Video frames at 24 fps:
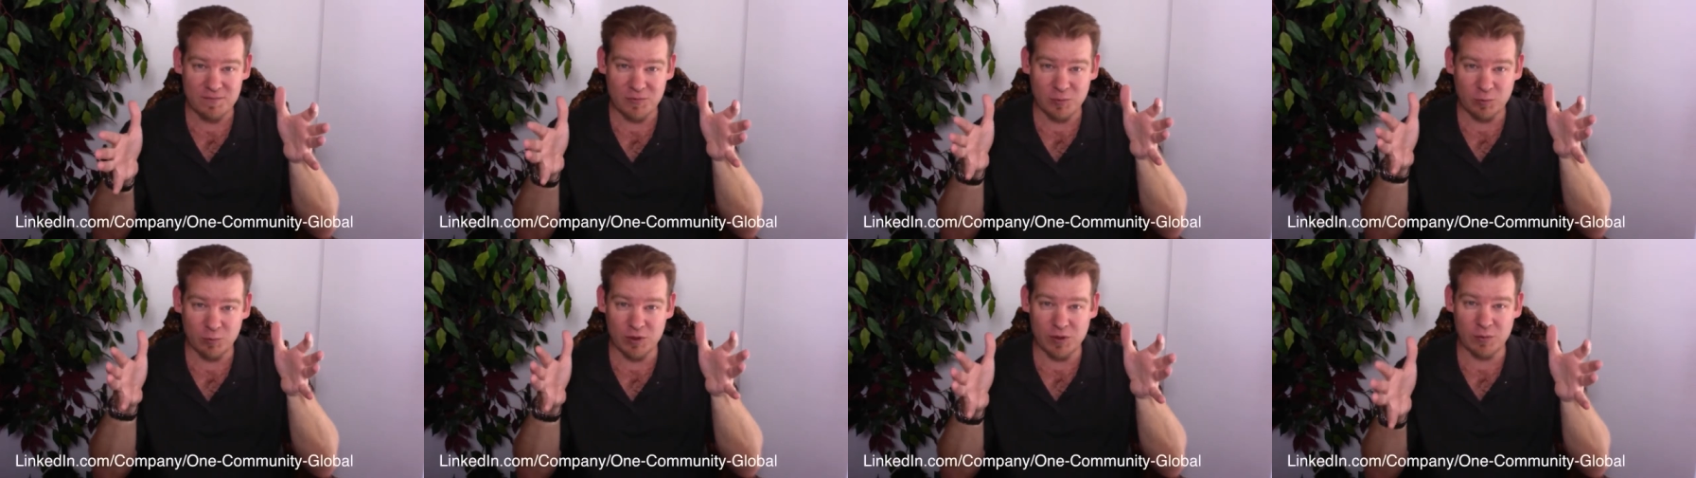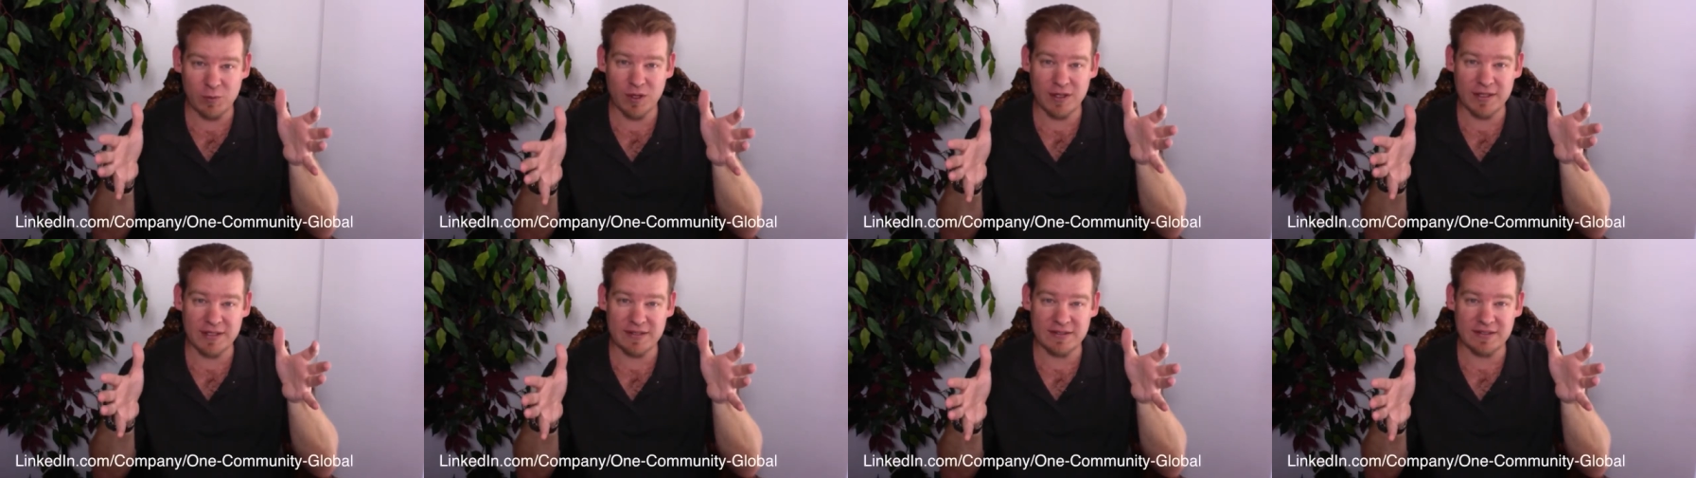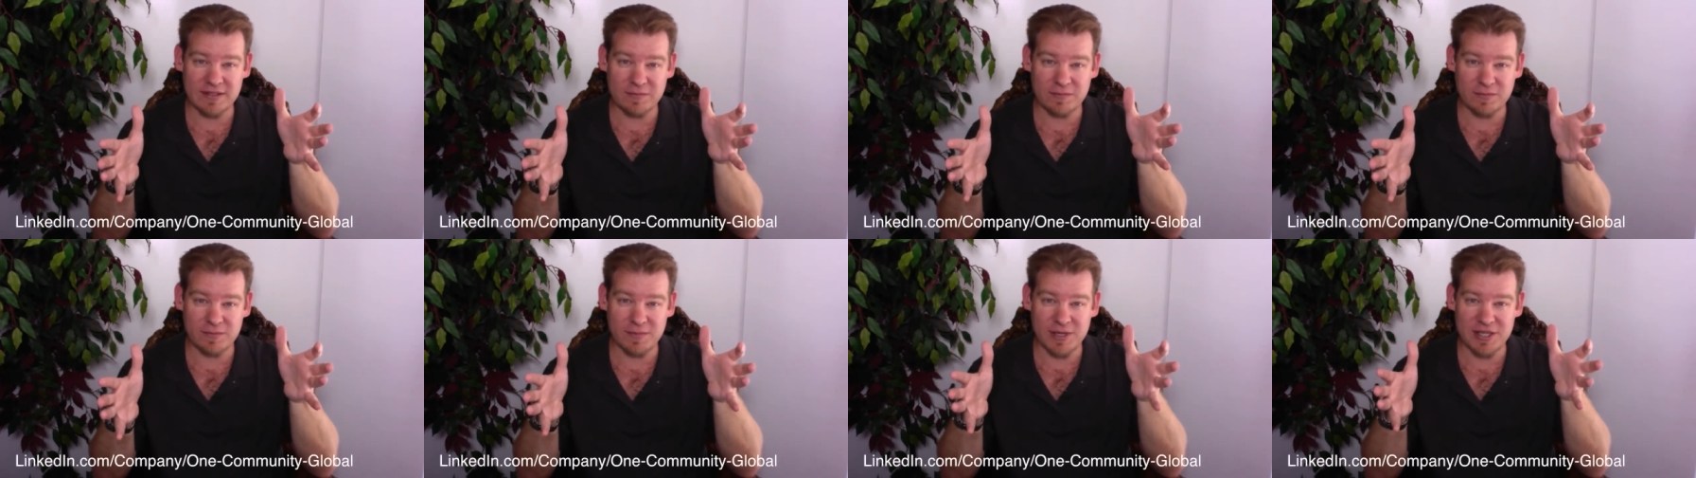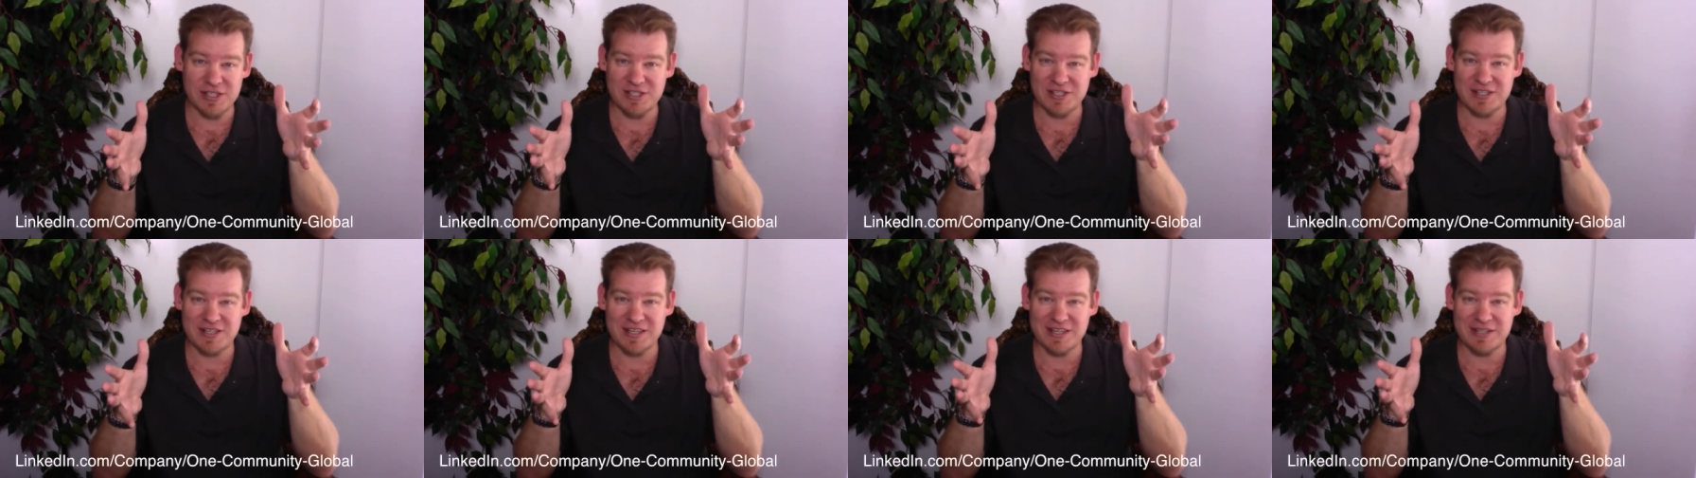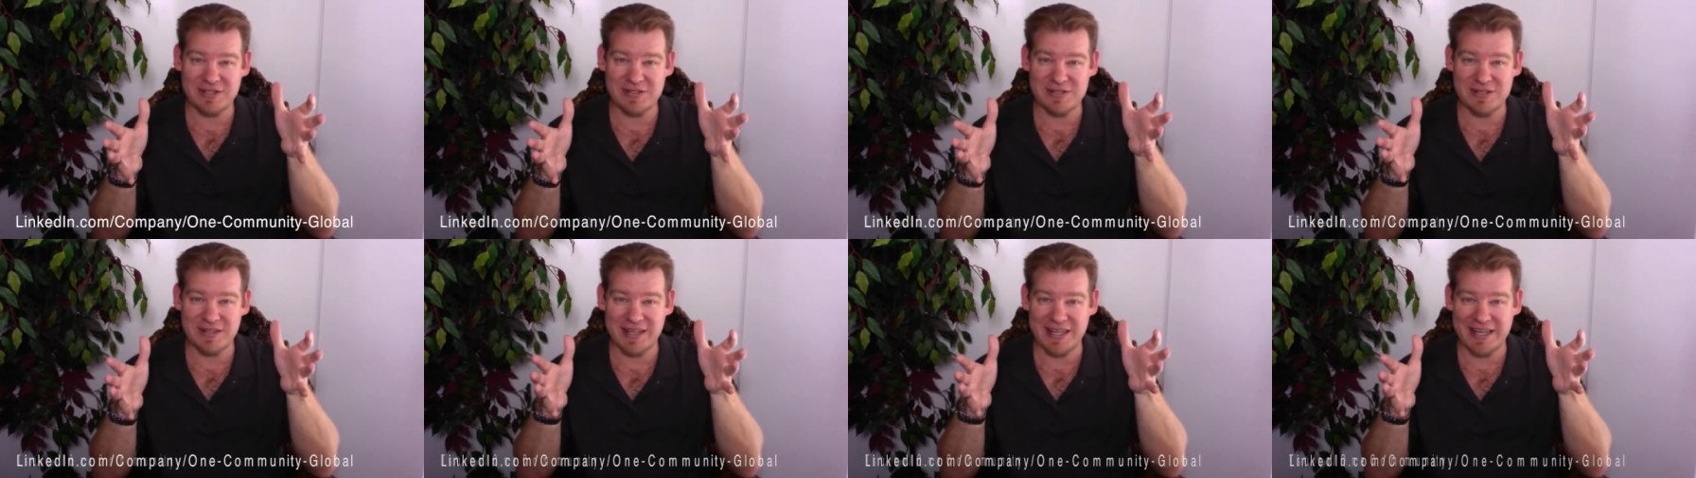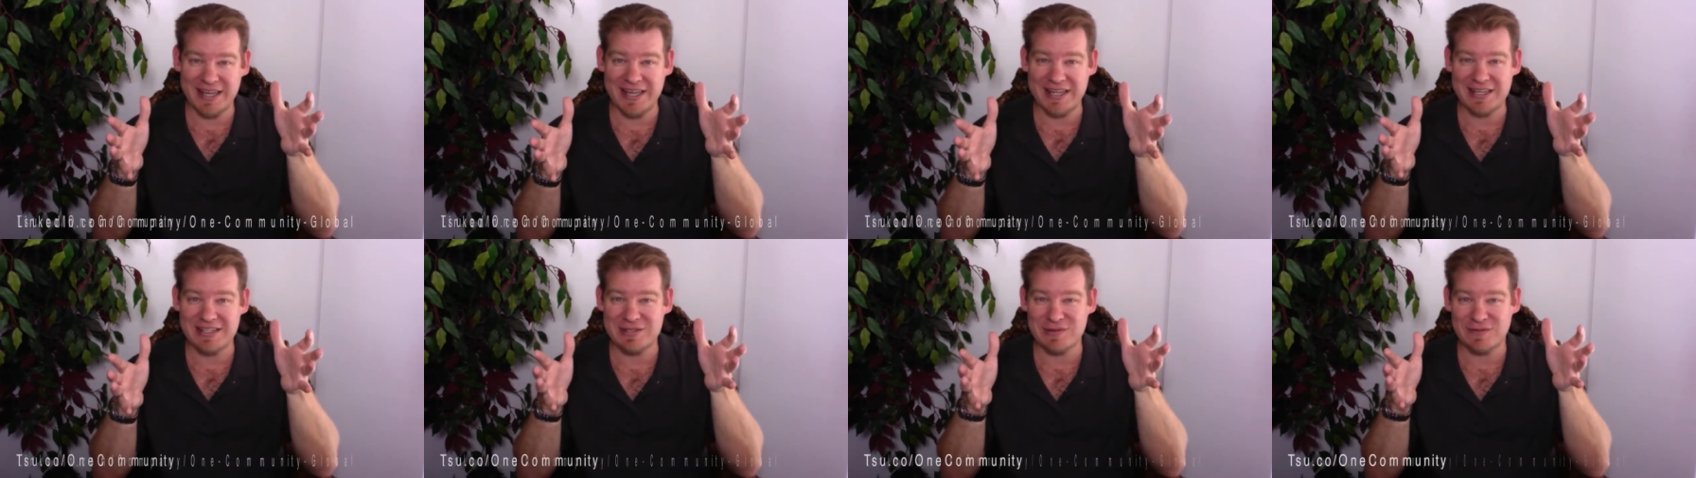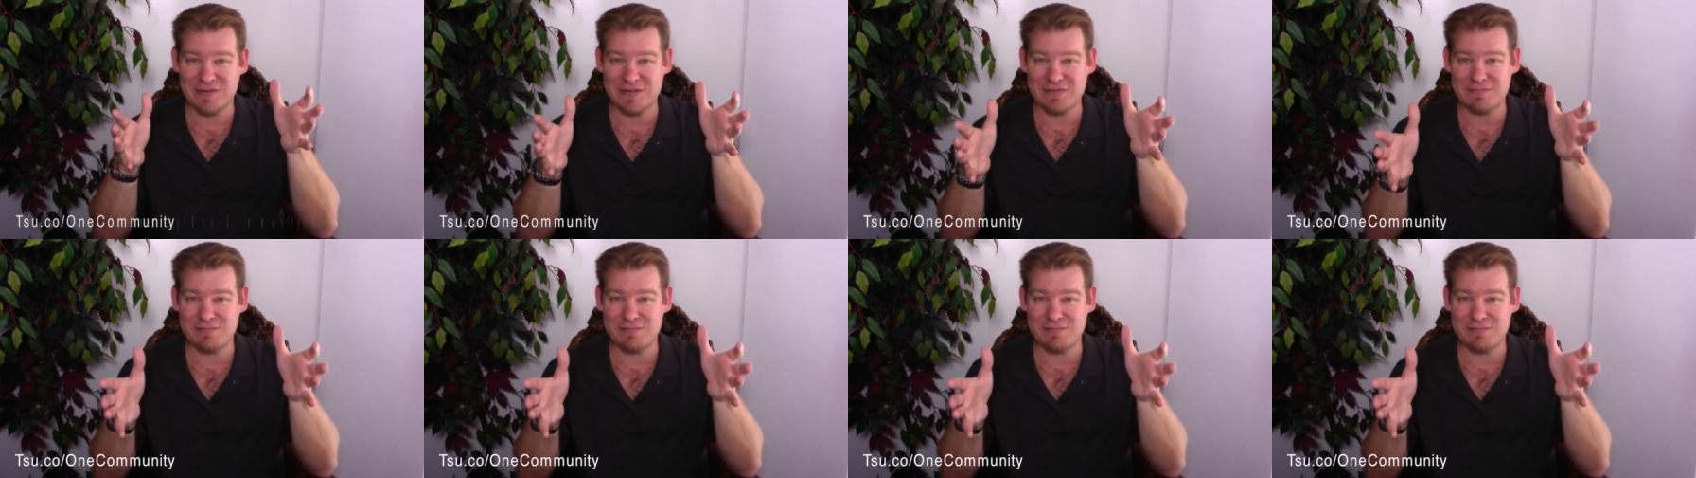we want to get the information into the hands of as